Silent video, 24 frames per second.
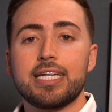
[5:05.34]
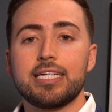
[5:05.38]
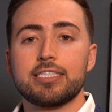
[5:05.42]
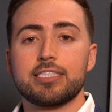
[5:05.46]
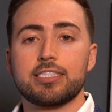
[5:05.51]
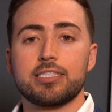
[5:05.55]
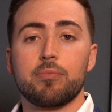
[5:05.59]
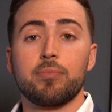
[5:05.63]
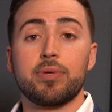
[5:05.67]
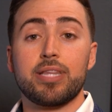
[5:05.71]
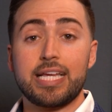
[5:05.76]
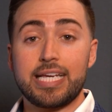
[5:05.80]
in
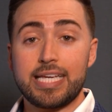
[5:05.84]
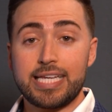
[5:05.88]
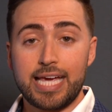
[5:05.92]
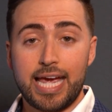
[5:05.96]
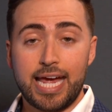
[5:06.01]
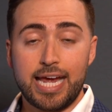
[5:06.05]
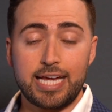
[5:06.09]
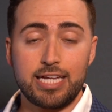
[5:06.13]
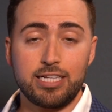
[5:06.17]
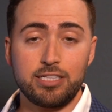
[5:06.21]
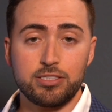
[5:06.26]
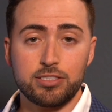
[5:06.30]
some of the
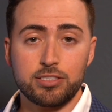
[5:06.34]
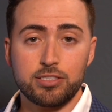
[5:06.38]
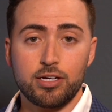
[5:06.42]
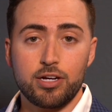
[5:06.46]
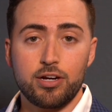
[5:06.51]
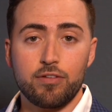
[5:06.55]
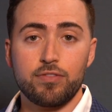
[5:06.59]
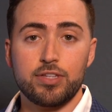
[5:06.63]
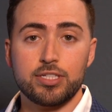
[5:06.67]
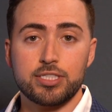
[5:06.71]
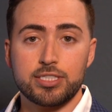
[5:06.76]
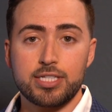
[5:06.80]
gains
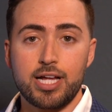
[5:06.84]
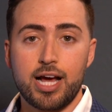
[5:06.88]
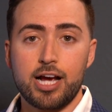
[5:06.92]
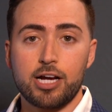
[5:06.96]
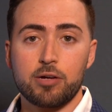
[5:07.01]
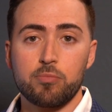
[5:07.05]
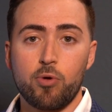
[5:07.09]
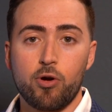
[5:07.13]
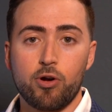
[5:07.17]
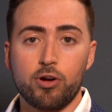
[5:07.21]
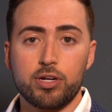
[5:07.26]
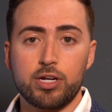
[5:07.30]
of the
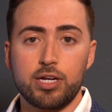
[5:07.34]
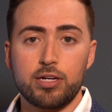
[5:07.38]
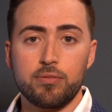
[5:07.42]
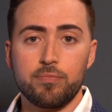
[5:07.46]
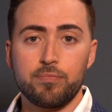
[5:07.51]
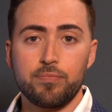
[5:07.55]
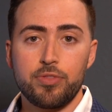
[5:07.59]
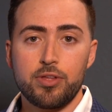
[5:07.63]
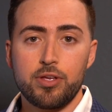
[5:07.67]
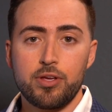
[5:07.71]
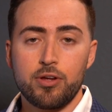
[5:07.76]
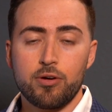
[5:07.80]
stock
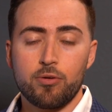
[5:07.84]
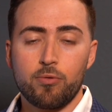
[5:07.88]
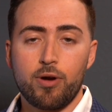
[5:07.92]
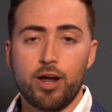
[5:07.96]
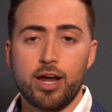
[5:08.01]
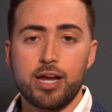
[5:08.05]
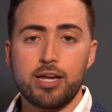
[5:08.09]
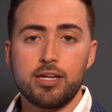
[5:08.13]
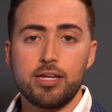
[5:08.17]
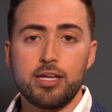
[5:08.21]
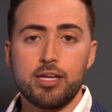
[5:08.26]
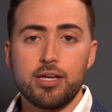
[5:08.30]
market,
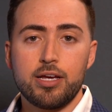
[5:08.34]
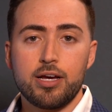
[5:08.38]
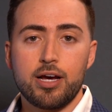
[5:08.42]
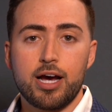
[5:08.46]
right?